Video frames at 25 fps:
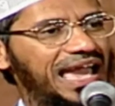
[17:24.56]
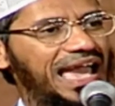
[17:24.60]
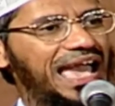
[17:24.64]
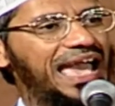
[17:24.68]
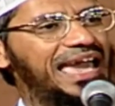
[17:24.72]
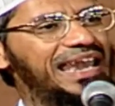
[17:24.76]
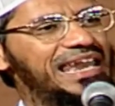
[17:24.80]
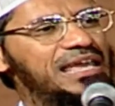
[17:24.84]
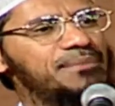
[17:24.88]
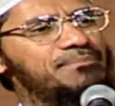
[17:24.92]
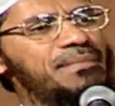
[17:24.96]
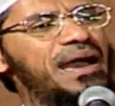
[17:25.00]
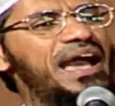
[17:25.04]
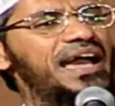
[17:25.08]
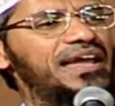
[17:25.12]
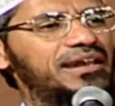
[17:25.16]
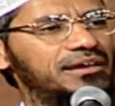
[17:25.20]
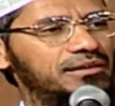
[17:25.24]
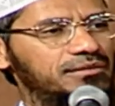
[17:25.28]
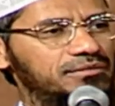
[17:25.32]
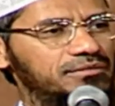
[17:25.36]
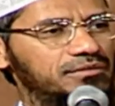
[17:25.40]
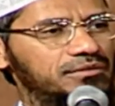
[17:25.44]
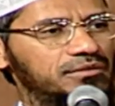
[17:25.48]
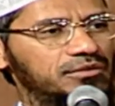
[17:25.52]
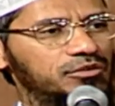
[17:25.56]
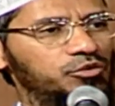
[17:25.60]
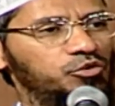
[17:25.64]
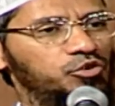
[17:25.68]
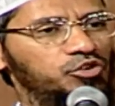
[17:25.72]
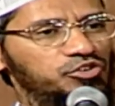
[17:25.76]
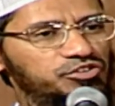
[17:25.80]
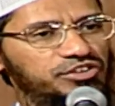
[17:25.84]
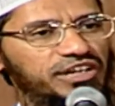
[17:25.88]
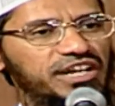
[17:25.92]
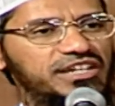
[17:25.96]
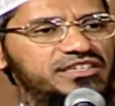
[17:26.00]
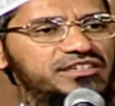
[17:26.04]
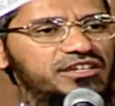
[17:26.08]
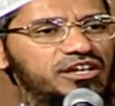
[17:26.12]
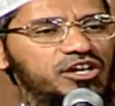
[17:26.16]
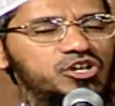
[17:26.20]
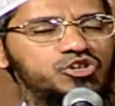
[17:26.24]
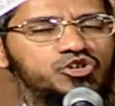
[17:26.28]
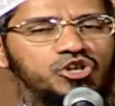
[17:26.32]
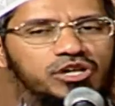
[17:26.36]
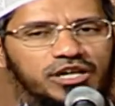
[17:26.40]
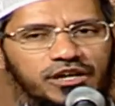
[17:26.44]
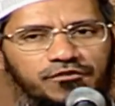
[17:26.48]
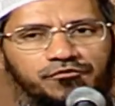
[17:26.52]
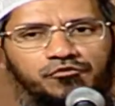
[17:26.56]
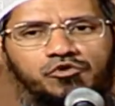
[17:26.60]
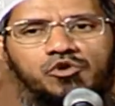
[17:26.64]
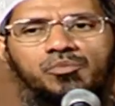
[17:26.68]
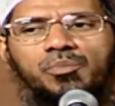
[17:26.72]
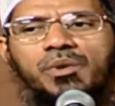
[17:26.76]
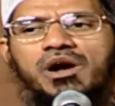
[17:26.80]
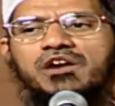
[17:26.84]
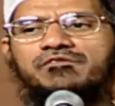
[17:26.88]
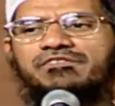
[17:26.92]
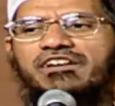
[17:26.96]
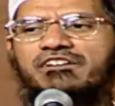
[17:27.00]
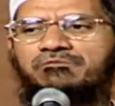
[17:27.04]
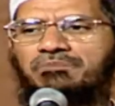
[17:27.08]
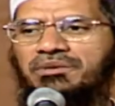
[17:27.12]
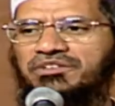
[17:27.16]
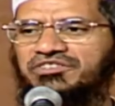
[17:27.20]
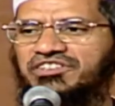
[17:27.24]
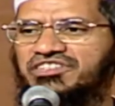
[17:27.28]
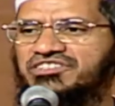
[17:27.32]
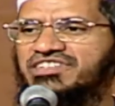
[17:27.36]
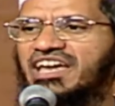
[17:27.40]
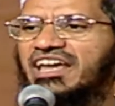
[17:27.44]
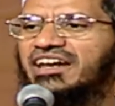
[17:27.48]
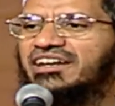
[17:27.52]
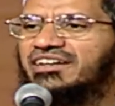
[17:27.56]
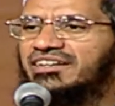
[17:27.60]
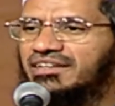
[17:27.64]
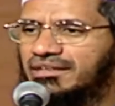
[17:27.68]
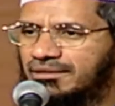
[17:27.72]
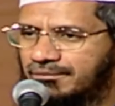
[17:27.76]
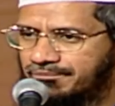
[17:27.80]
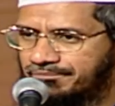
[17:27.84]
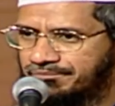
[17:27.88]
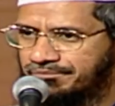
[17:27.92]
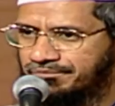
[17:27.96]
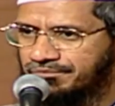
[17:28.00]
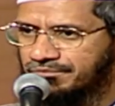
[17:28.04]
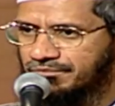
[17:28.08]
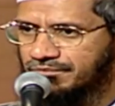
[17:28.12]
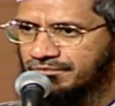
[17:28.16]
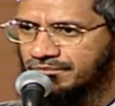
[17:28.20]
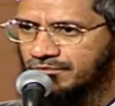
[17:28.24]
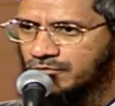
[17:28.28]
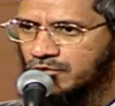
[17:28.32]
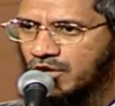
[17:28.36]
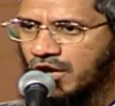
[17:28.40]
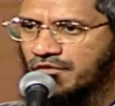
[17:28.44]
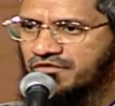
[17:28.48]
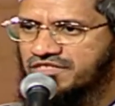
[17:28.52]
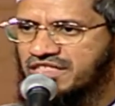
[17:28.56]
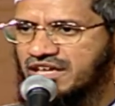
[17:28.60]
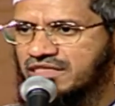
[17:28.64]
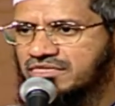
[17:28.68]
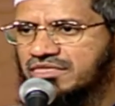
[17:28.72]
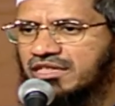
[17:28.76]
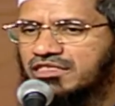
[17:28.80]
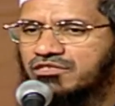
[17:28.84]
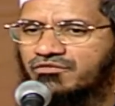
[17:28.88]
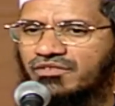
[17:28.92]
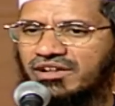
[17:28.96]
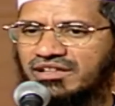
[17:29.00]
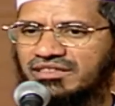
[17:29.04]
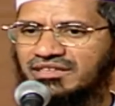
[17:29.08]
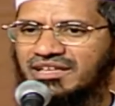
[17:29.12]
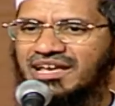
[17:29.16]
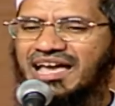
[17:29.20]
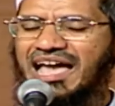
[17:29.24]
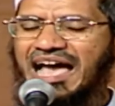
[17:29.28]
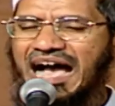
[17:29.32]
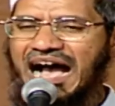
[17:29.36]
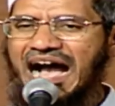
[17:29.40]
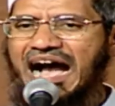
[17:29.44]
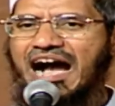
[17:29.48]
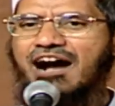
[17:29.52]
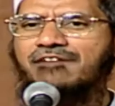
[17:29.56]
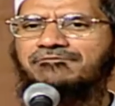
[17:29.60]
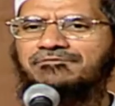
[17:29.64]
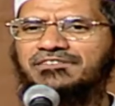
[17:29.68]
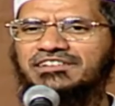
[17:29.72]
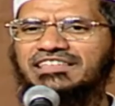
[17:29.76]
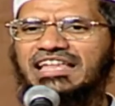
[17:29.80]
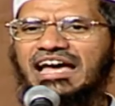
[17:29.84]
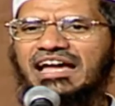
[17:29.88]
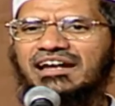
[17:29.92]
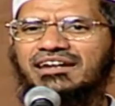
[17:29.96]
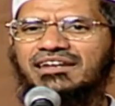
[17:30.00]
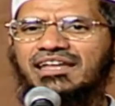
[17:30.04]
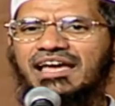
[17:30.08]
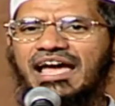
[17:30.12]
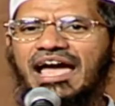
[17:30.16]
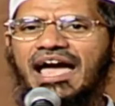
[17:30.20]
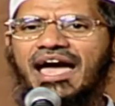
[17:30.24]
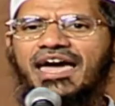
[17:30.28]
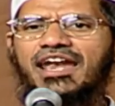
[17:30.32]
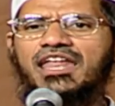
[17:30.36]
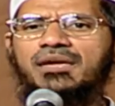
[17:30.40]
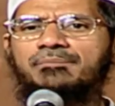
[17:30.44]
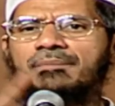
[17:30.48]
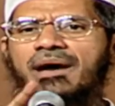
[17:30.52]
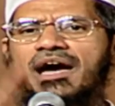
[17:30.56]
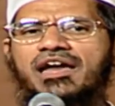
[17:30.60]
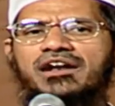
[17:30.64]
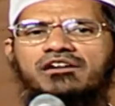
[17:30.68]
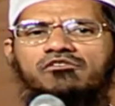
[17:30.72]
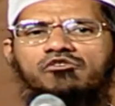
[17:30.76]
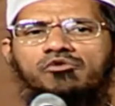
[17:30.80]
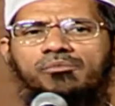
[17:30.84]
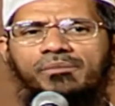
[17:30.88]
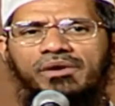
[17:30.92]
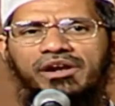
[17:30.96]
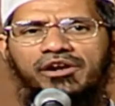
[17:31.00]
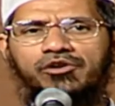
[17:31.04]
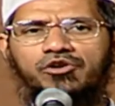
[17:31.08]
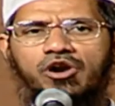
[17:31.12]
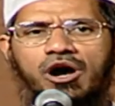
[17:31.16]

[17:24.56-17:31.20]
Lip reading: any man who's rich should give 2.5% charity of his excess wealth. After that, any man or woman